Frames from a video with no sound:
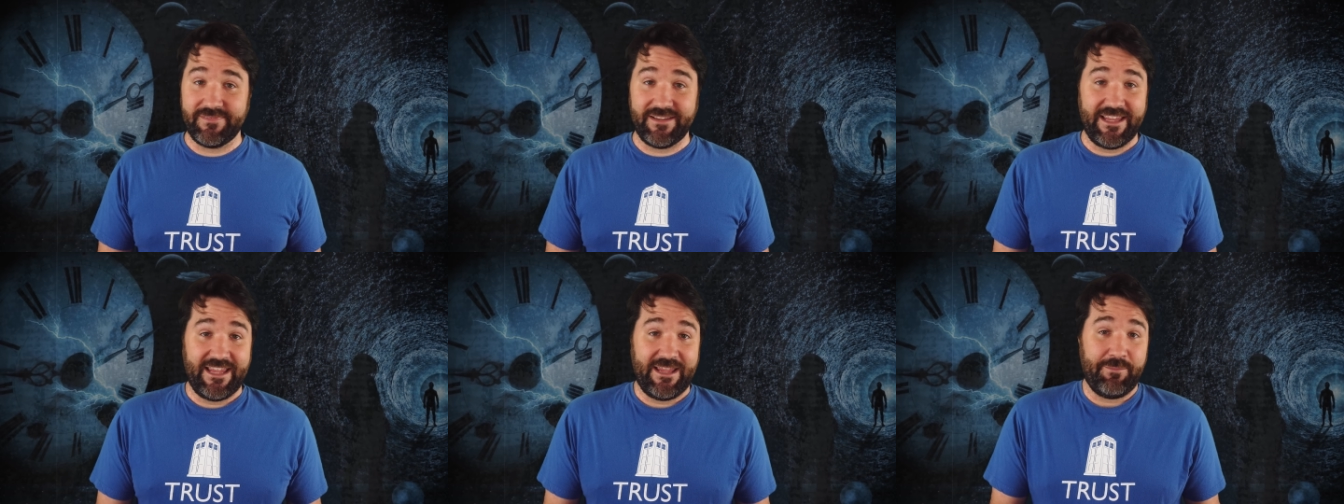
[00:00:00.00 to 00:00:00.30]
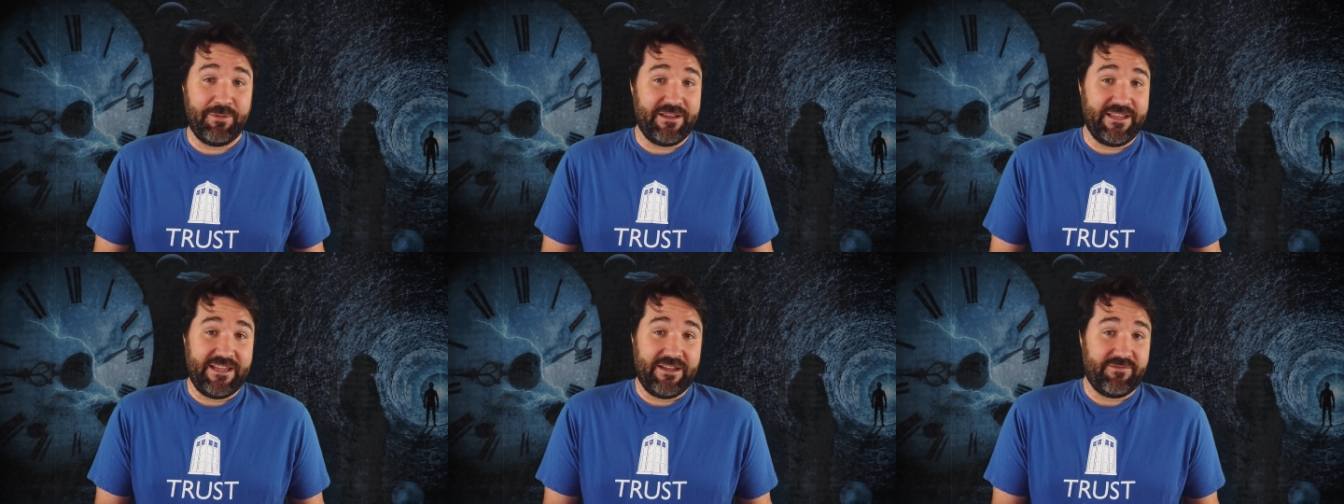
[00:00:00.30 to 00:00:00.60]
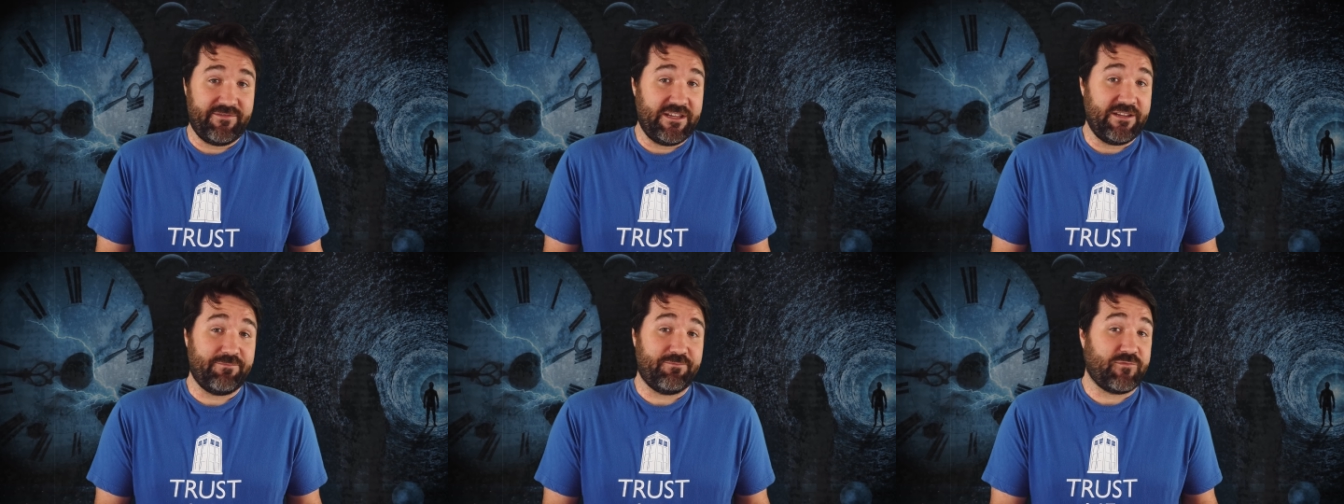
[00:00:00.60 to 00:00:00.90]
he
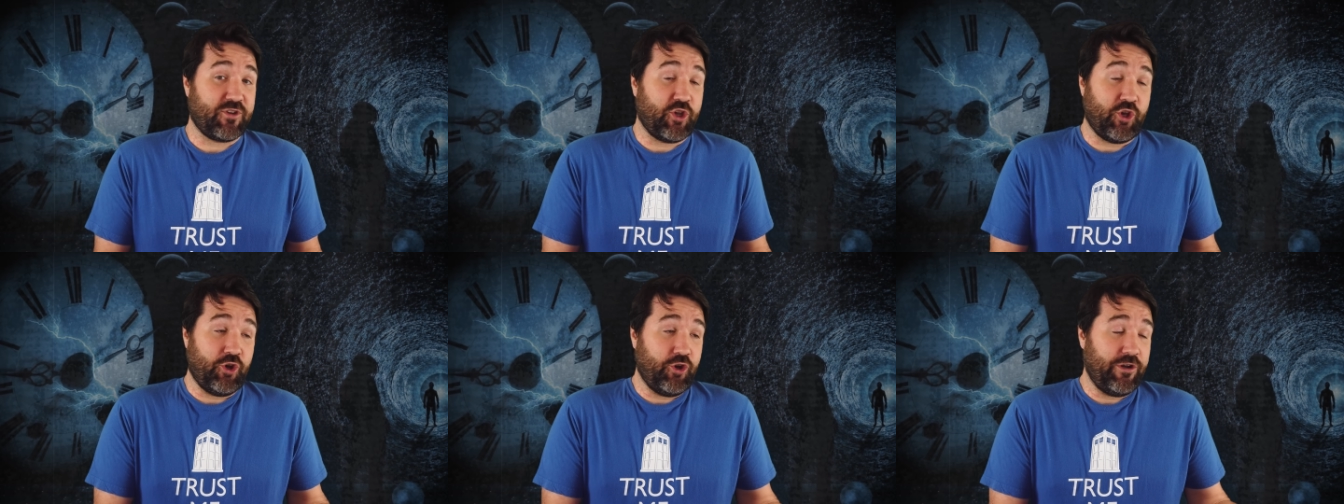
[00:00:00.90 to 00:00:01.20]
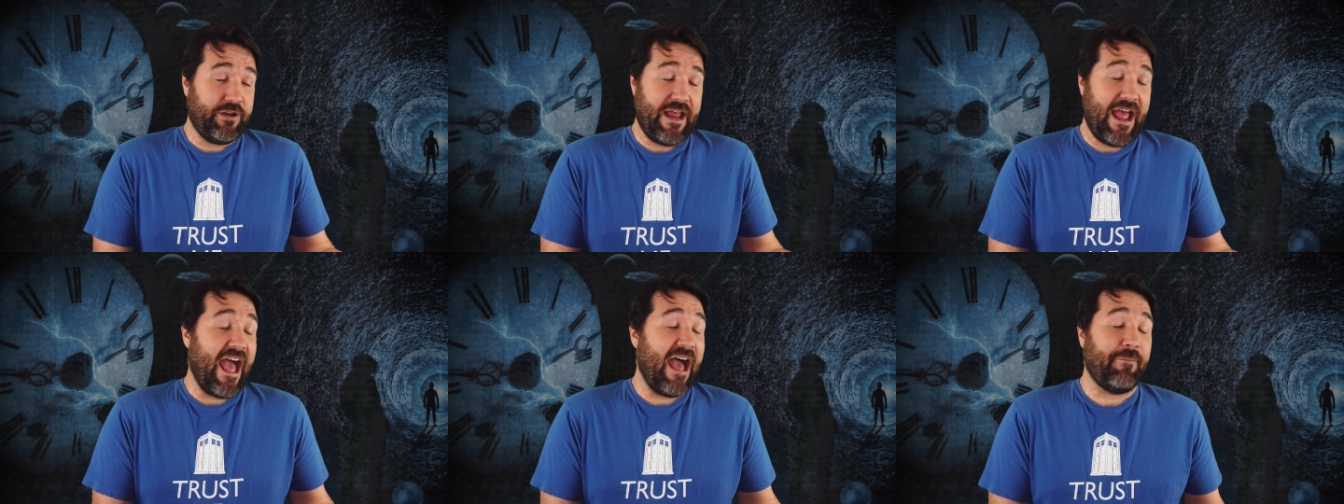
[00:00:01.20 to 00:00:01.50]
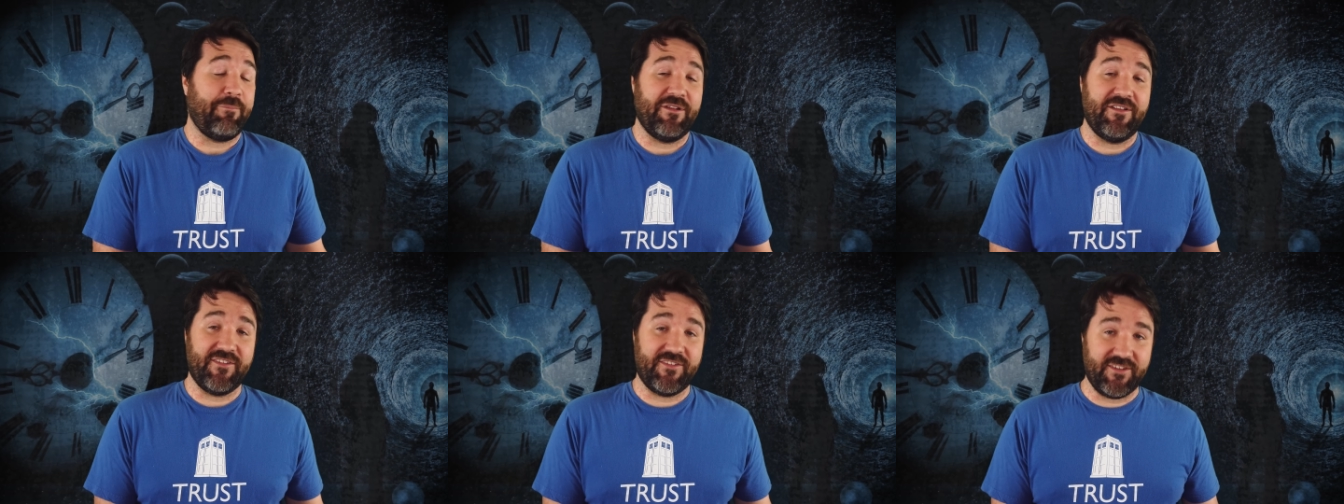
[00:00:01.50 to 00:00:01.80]
believed it could
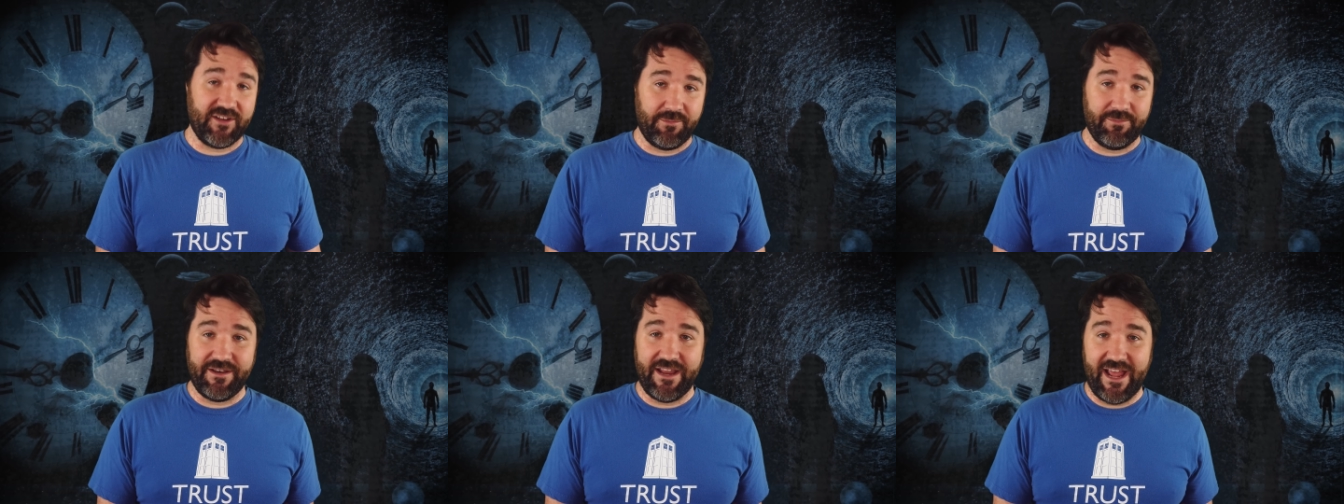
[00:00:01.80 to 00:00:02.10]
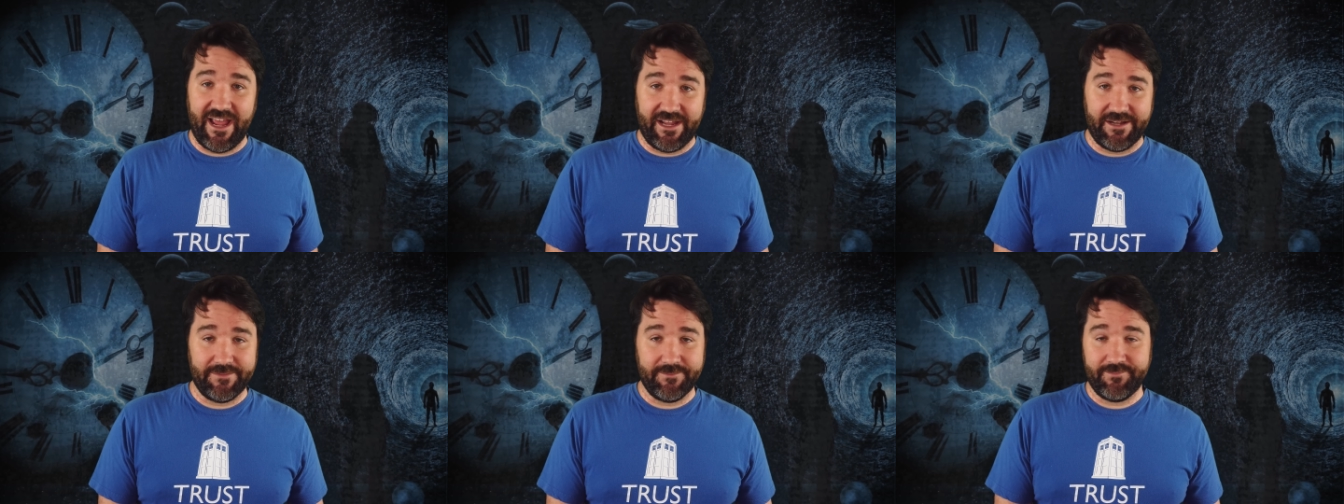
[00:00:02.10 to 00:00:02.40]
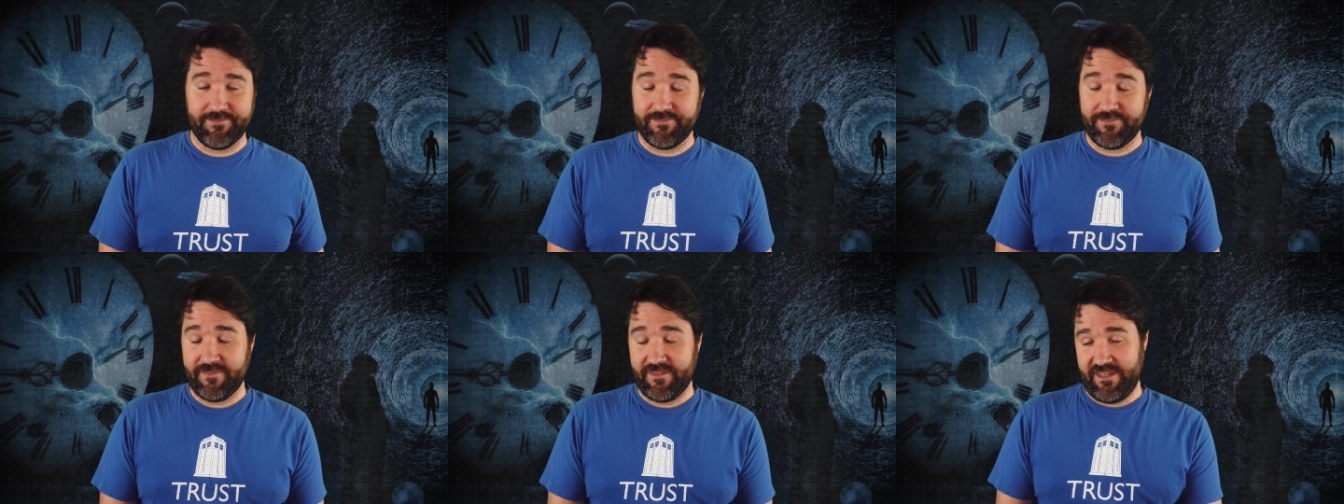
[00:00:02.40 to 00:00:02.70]
happen someday.
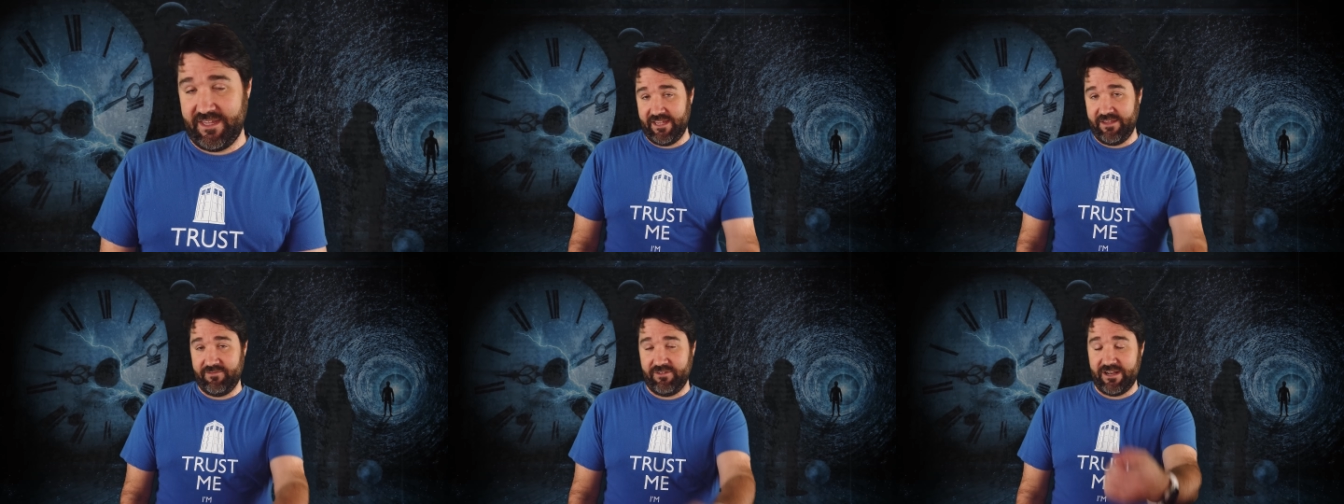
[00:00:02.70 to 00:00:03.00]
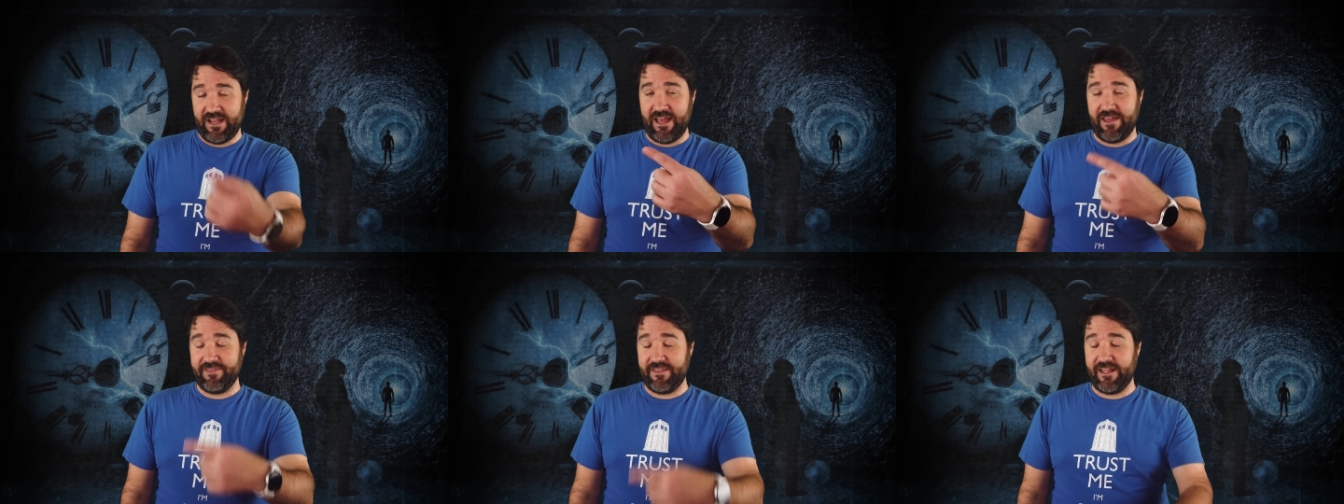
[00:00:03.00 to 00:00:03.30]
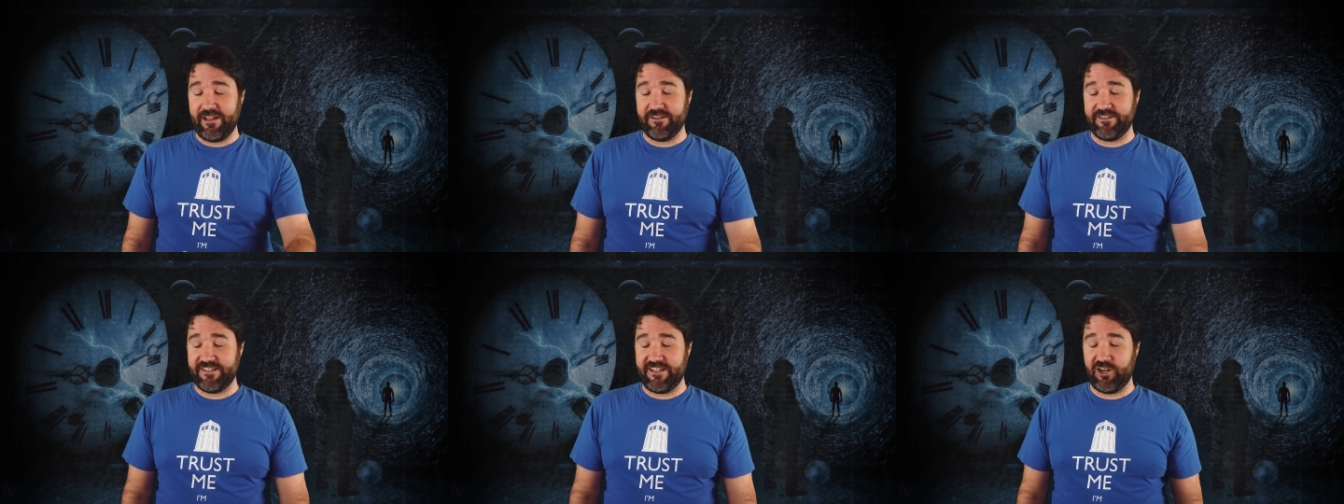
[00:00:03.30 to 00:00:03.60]
He even had
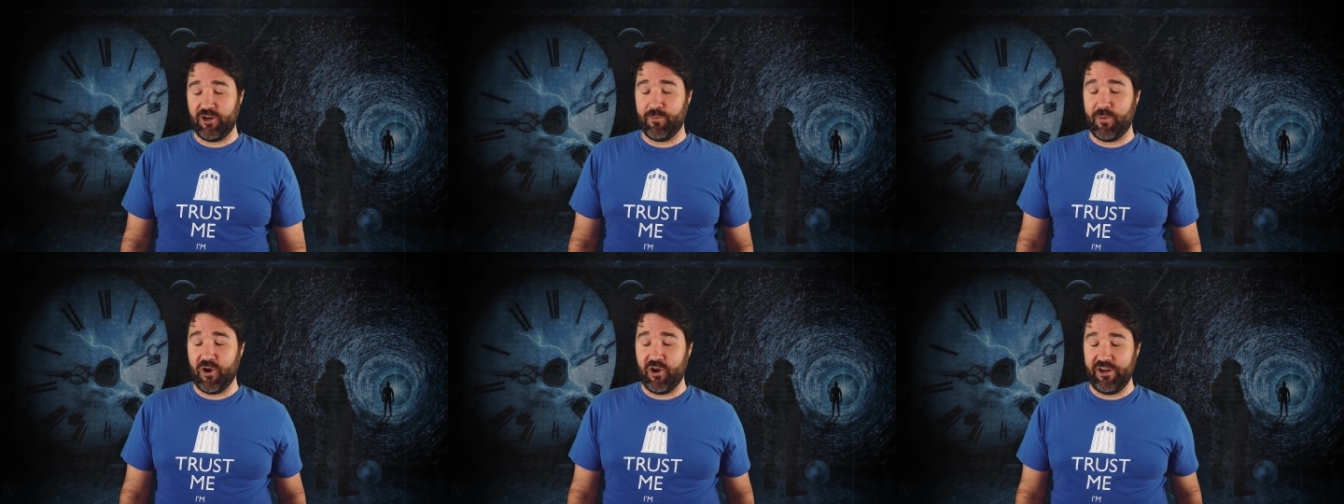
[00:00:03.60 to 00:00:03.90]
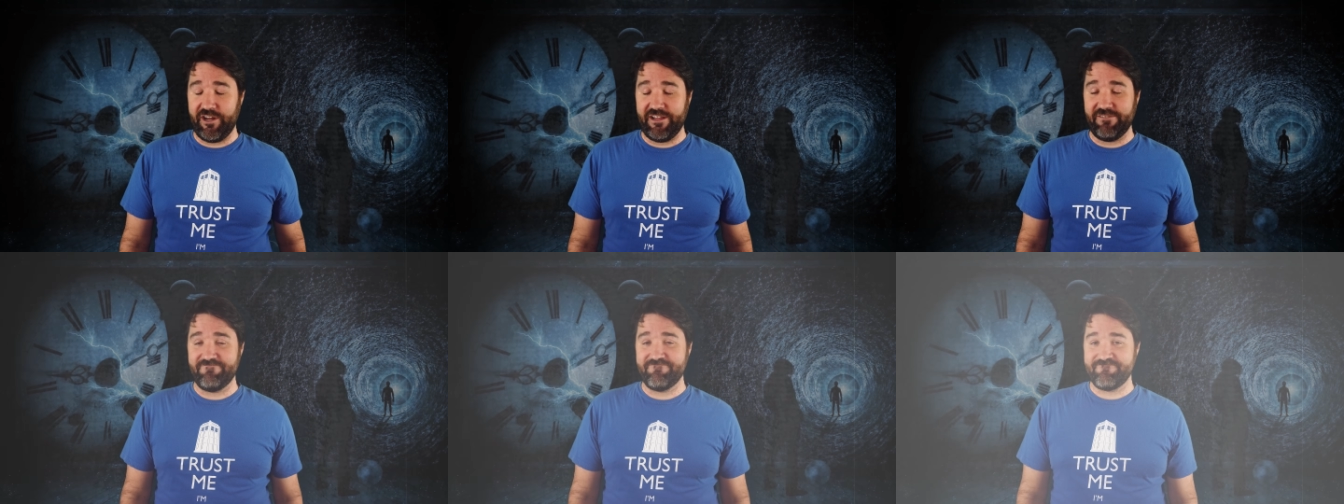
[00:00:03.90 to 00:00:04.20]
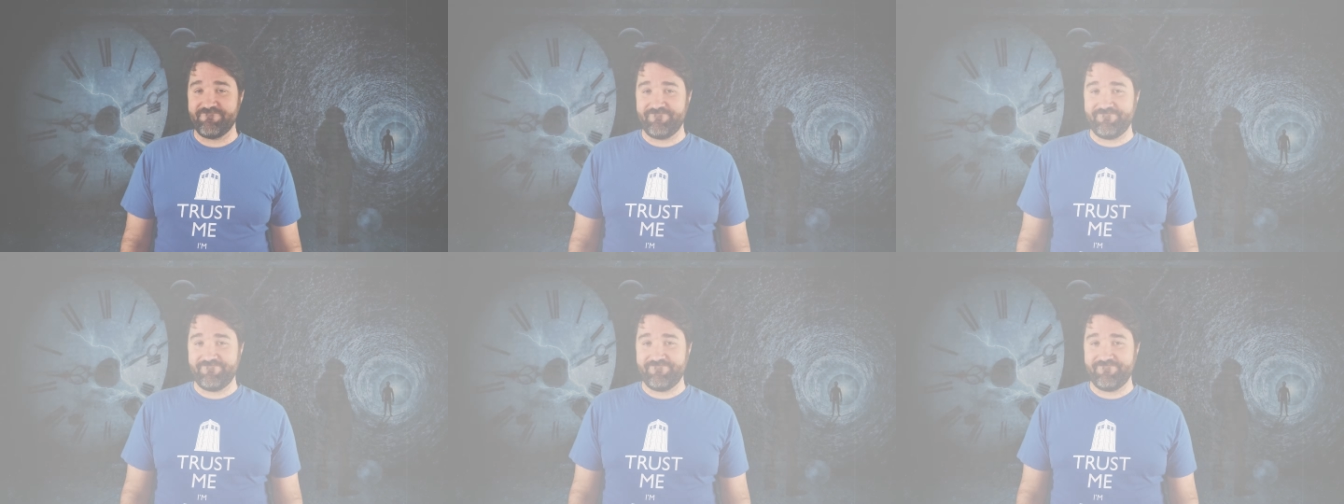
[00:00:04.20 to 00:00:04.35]
that dinner party.